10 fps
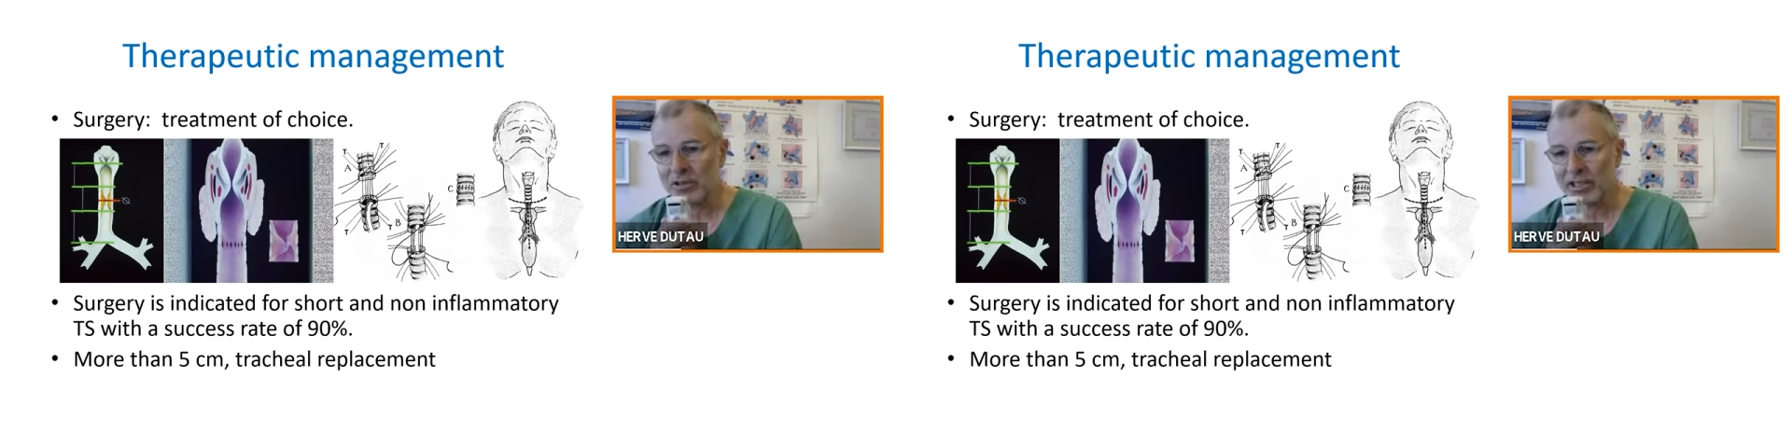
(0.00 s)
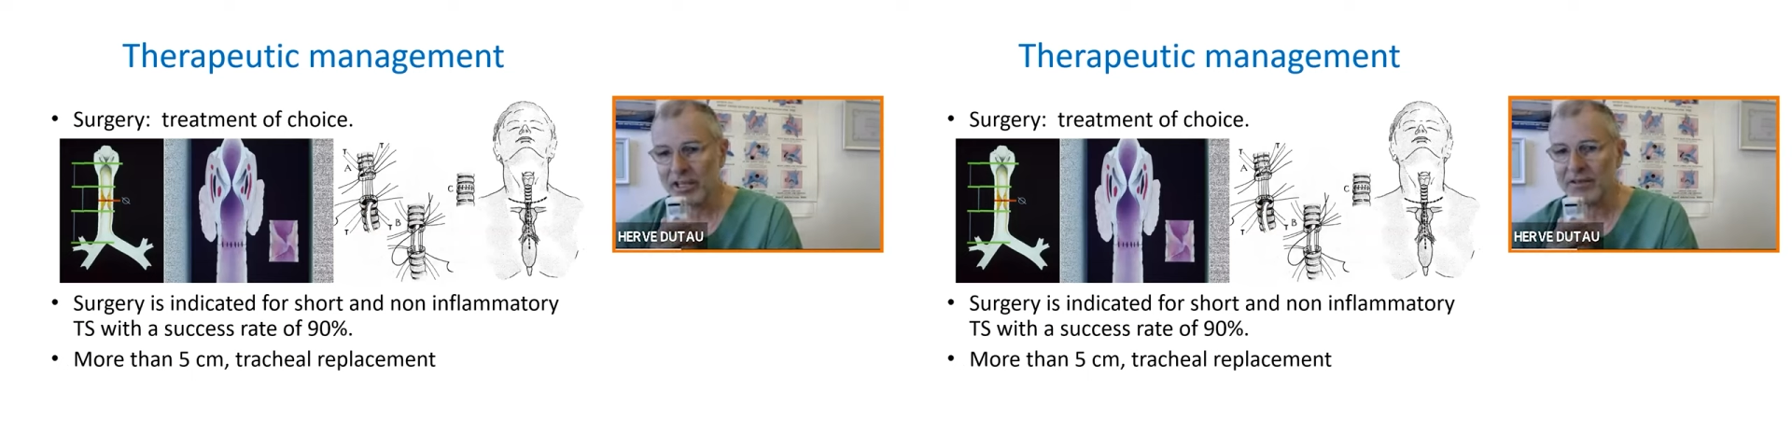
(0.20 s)

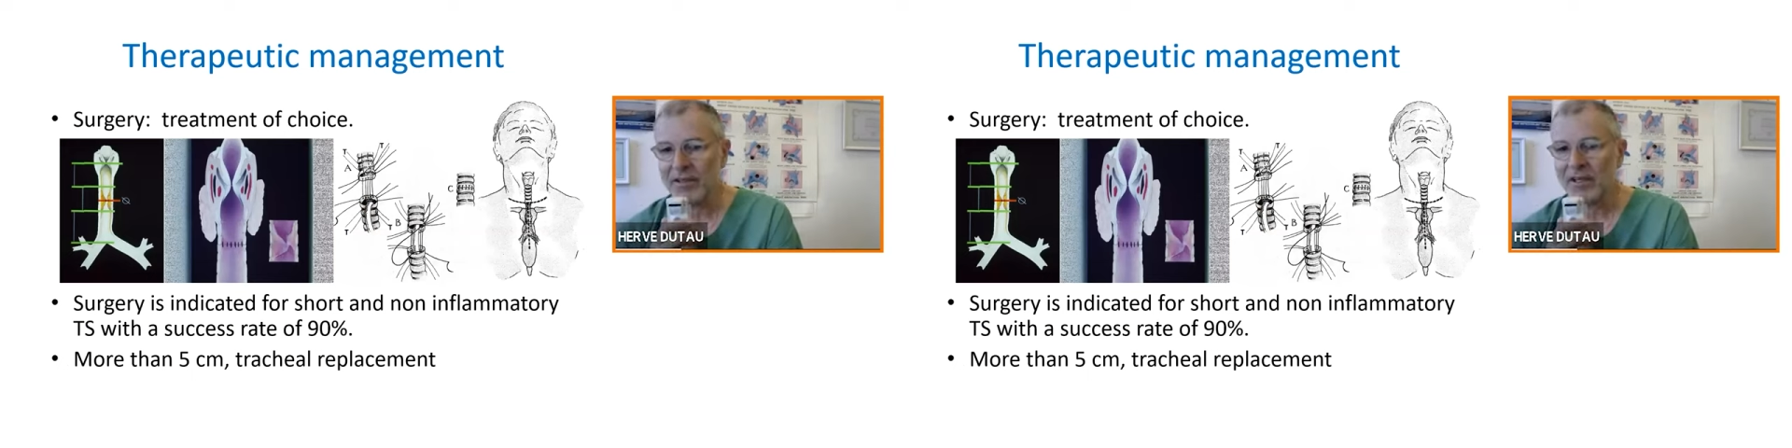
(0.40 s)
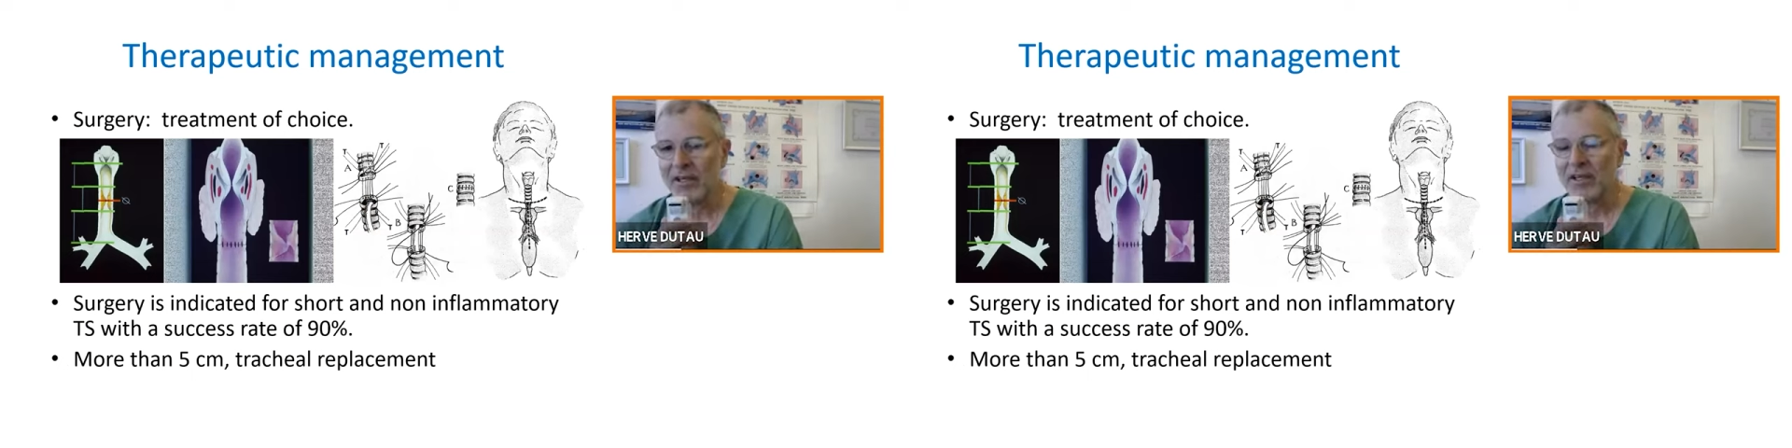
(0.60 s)
Again,
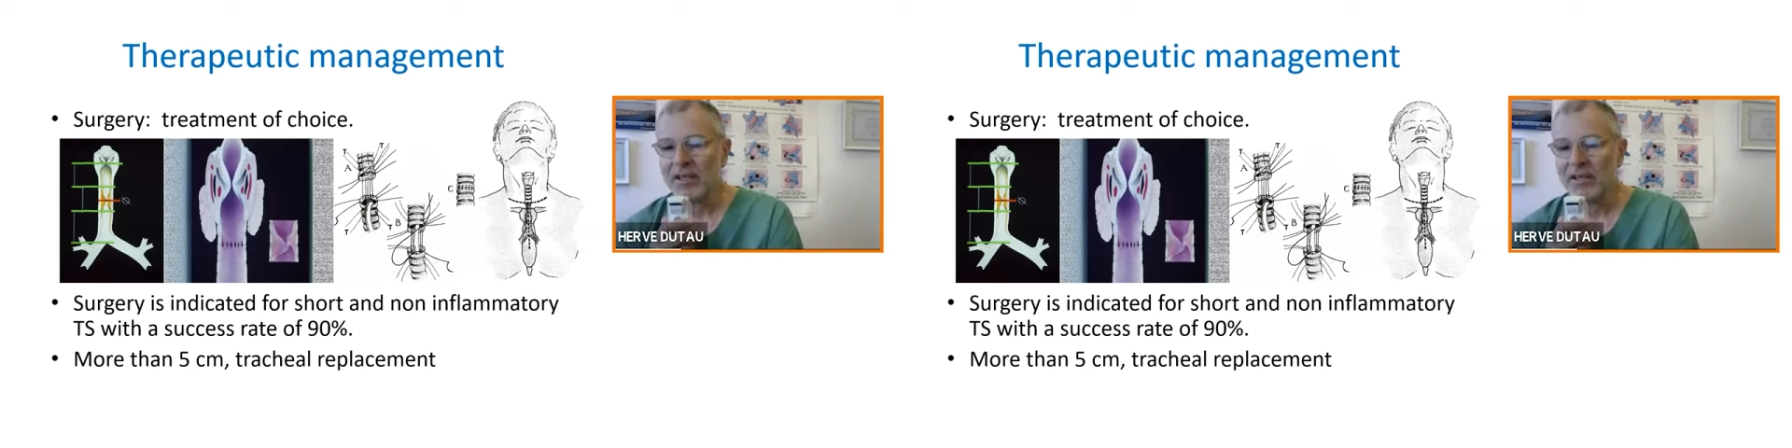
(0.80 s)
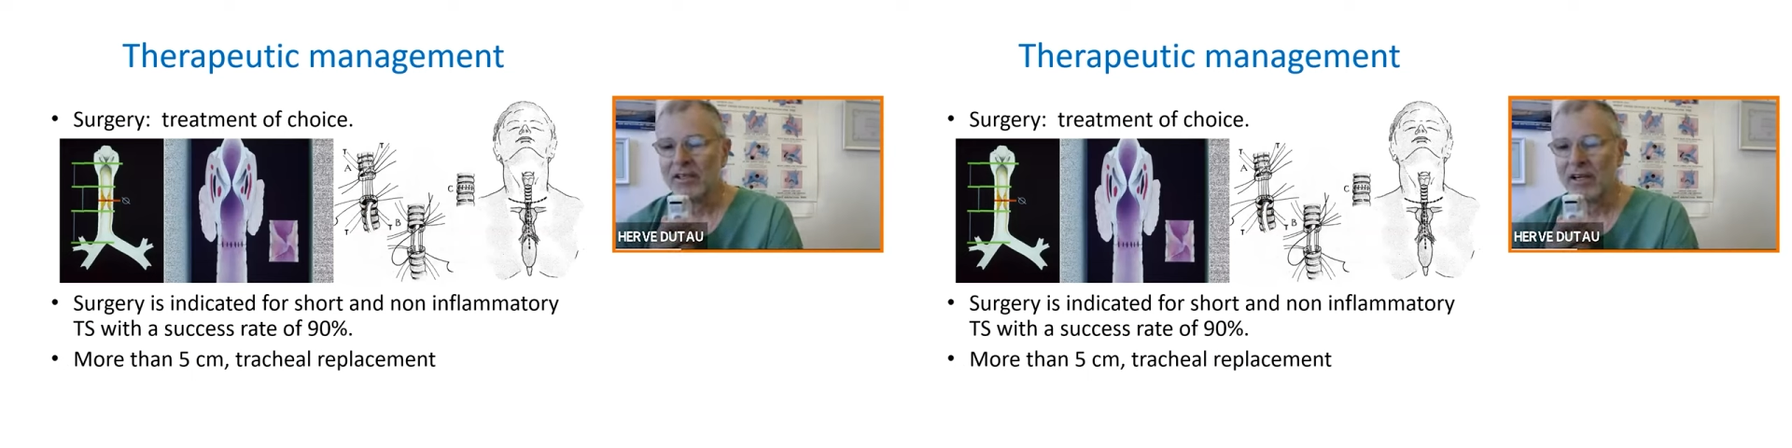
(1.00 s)

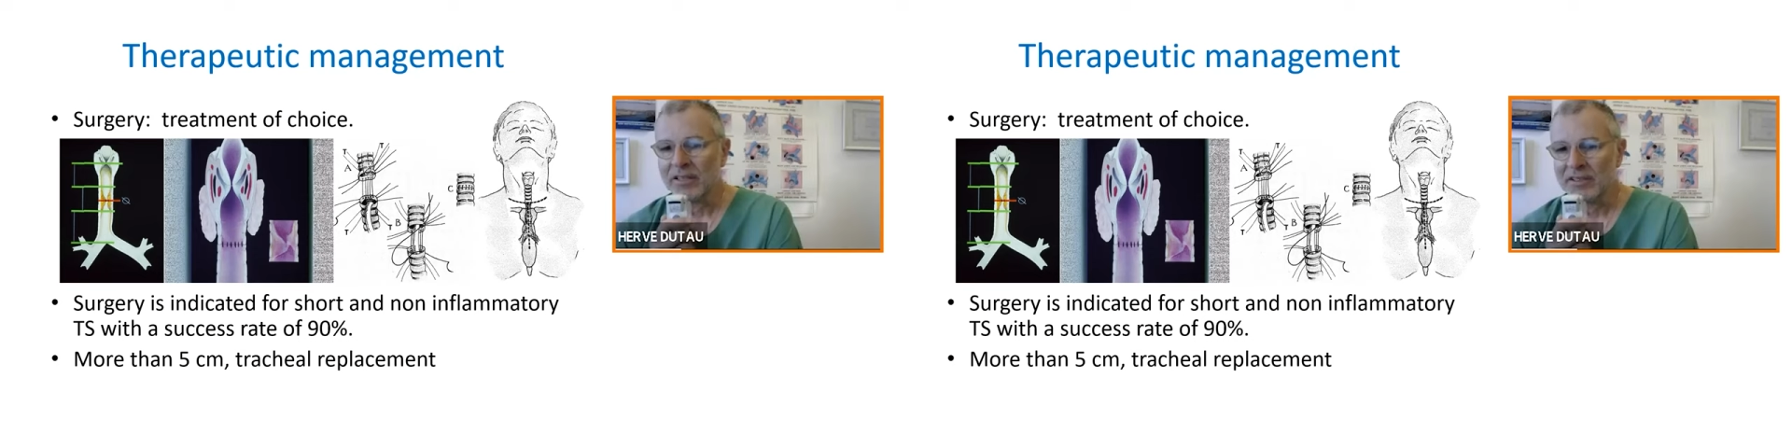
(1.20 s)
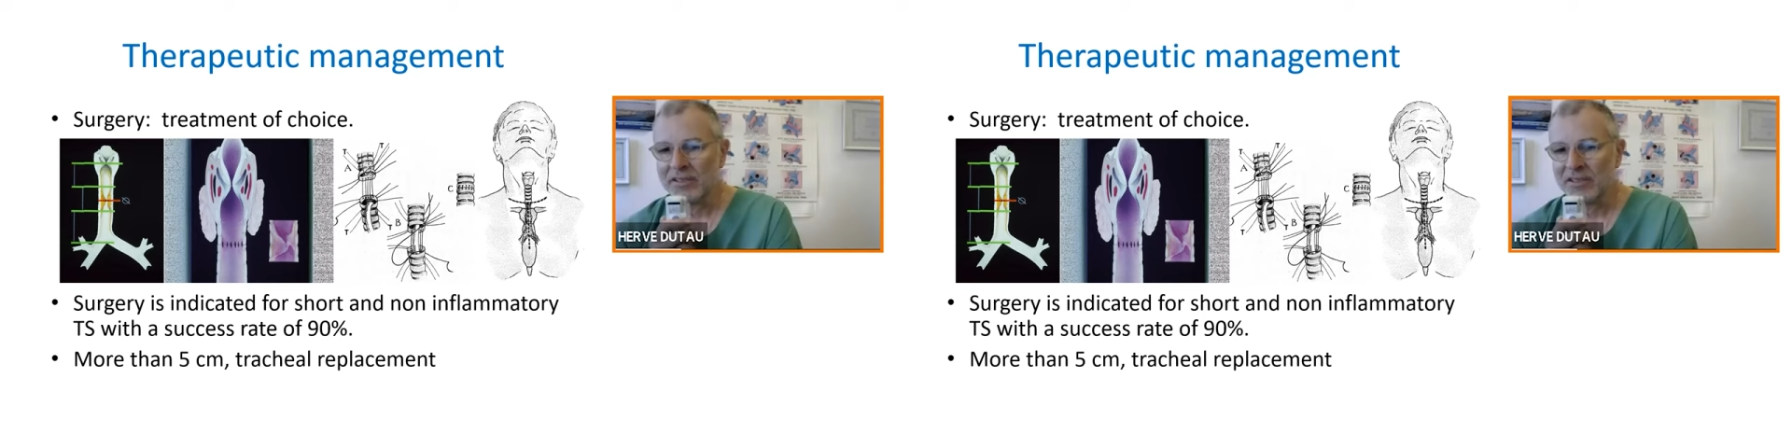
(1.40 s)
I
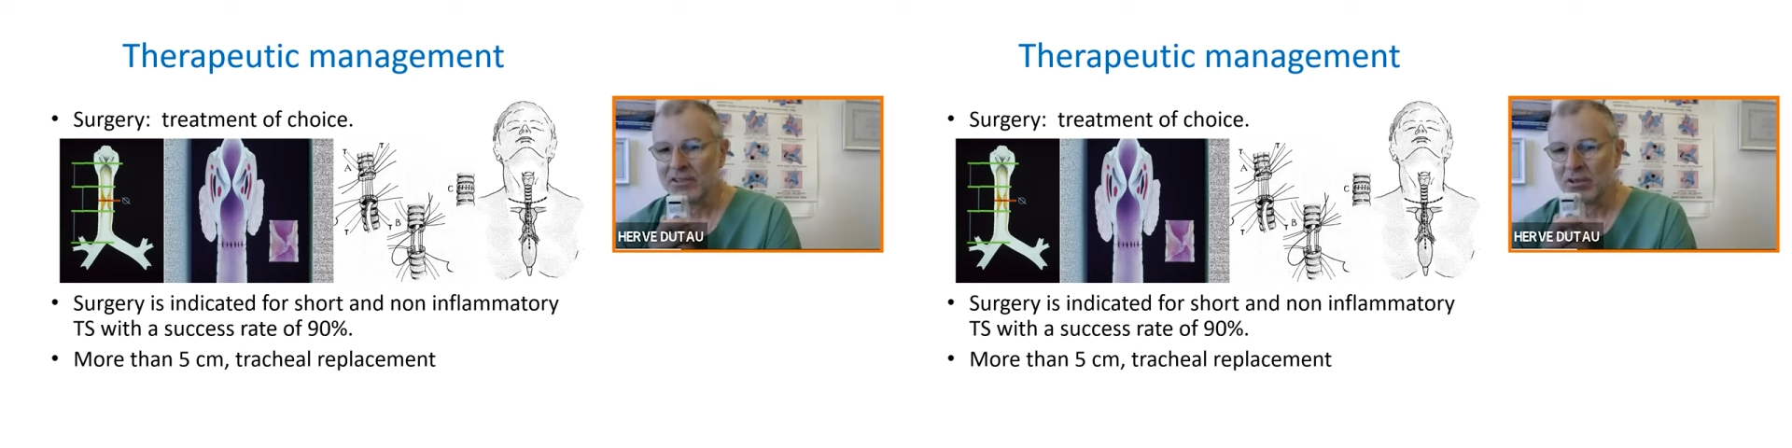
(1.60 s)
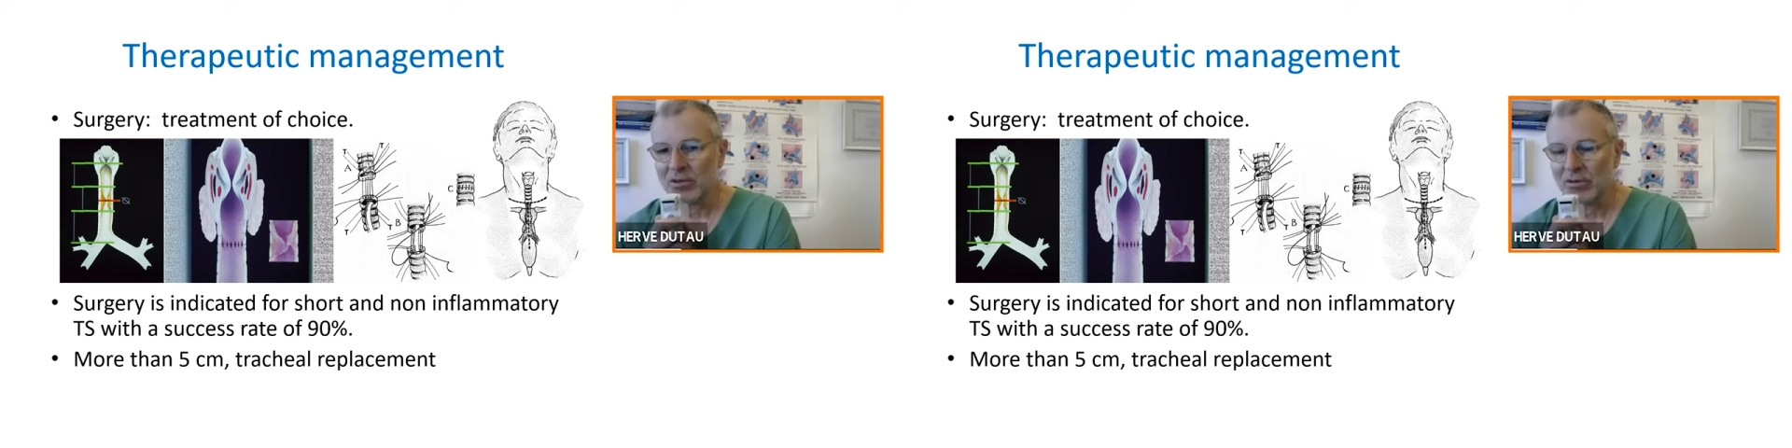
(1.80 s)

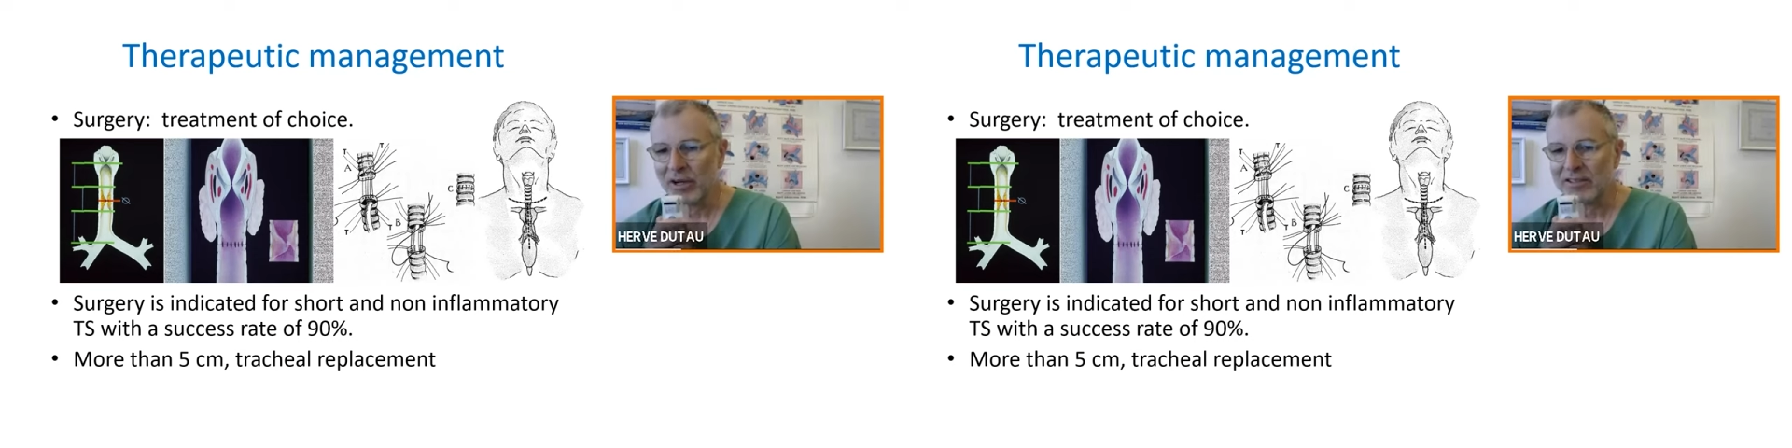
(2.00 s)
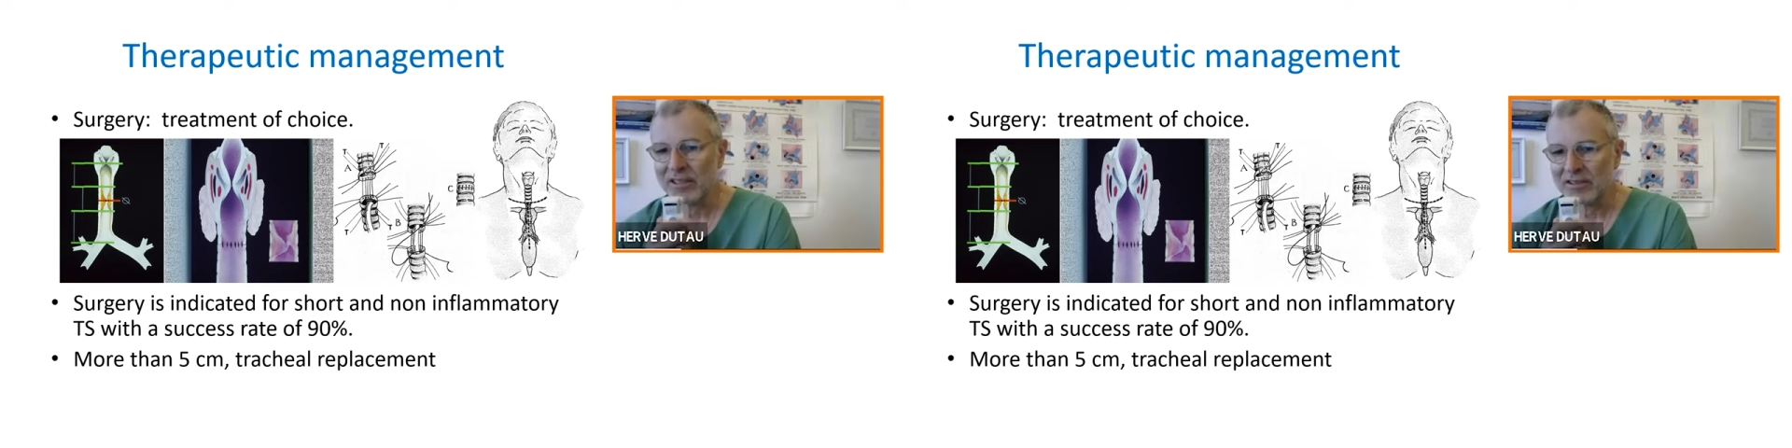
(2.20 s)
insist on the
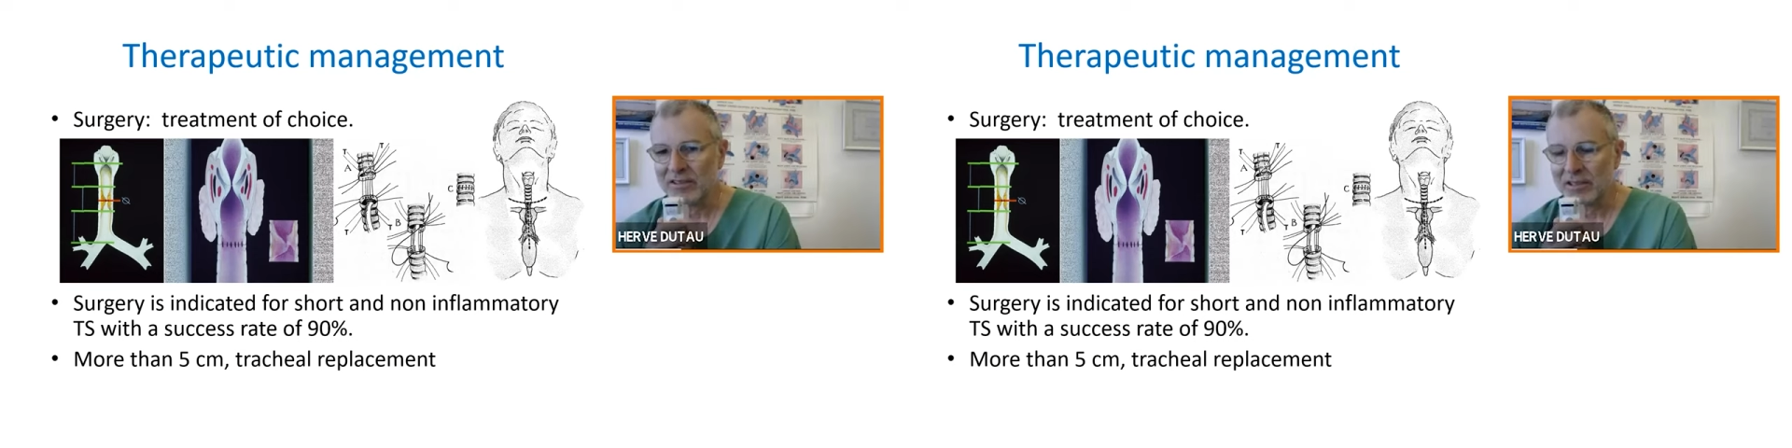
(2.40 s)
fact that